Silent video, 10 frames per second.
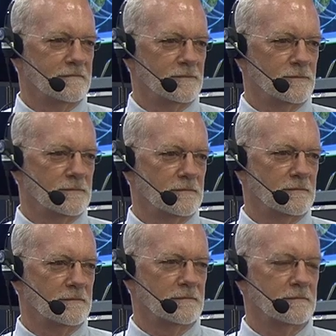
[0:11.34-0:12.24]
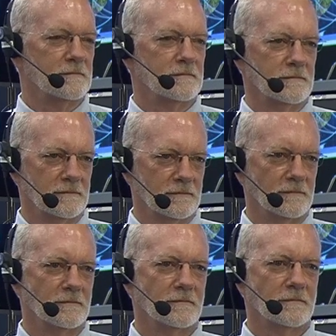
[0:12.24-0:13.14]

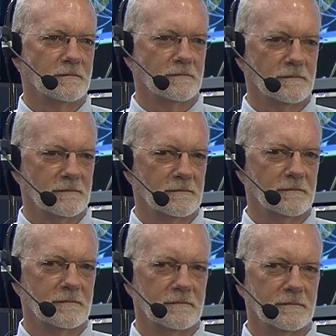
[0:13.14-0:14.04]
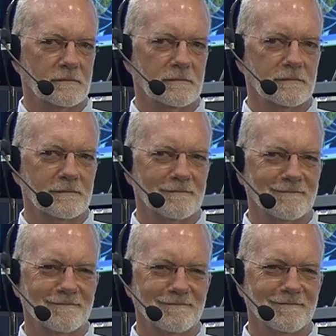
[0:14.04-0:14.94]

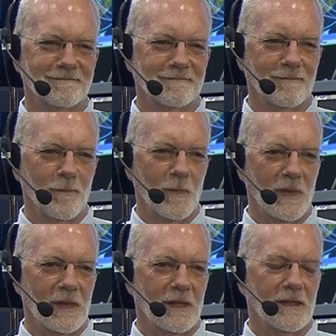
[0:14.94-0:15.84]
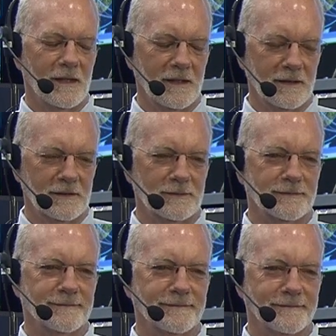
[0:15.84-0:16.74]

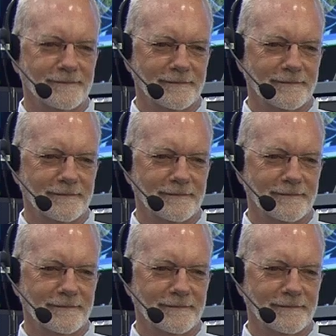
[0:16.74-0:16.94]
No words are spoken by the person on screen.